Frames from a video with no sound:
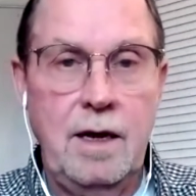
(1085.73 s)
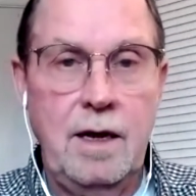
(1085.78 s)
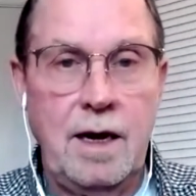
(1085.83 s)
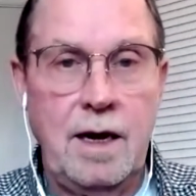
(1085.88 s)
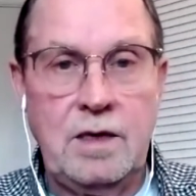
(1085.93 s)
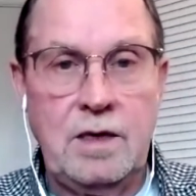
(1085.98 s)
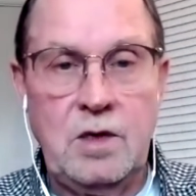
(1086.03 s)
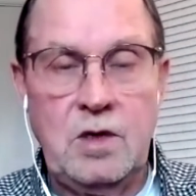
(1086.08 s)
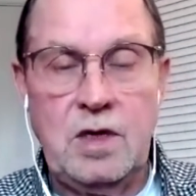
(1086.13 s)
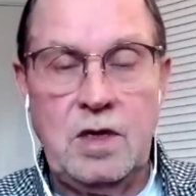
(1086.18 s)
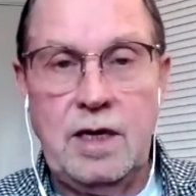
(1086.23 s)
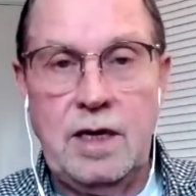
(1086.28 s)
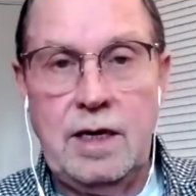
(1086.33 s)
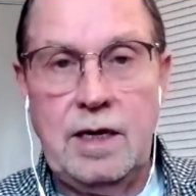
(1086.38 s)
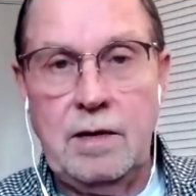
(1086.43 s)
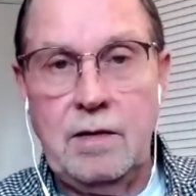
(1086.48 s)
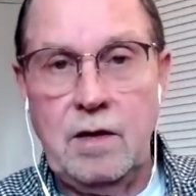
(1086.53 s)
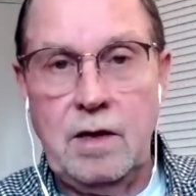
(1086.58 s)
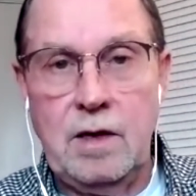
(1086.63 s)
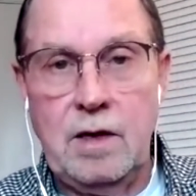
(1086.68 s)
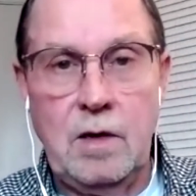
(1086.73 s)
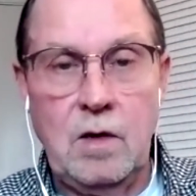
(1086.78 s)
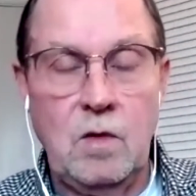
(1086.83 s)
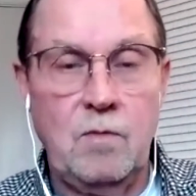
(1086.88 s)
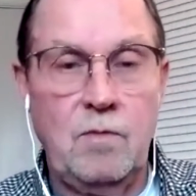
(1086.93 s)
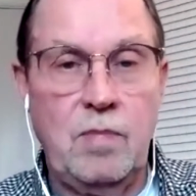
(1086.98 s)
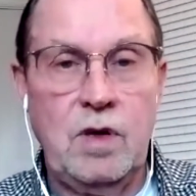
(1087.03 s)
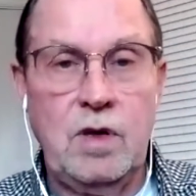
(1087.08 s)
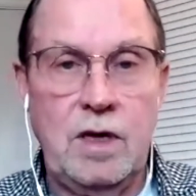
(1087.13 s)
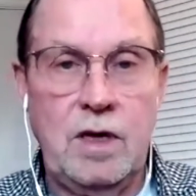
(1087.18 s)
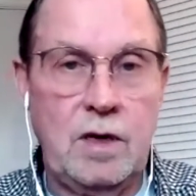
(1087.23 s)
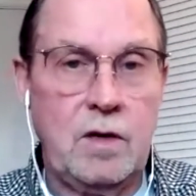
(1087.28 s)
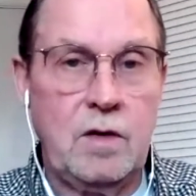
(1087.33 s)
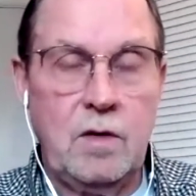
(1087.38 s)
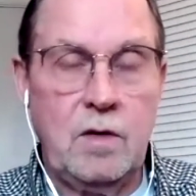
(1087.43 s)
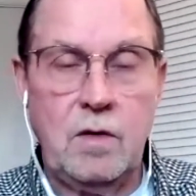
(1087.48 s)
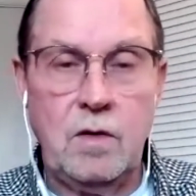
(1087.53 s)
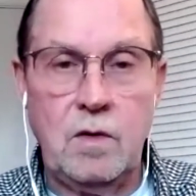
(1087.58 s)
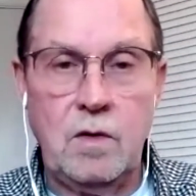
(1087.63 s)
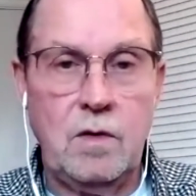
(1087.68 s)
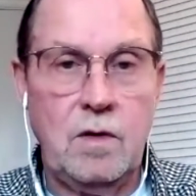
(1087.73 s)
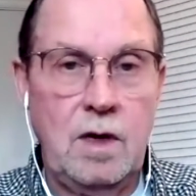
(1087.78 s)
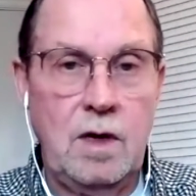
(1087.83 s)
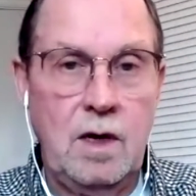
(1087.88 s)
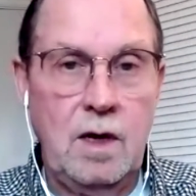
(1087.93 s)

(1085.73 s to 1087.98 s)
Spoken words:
I see, political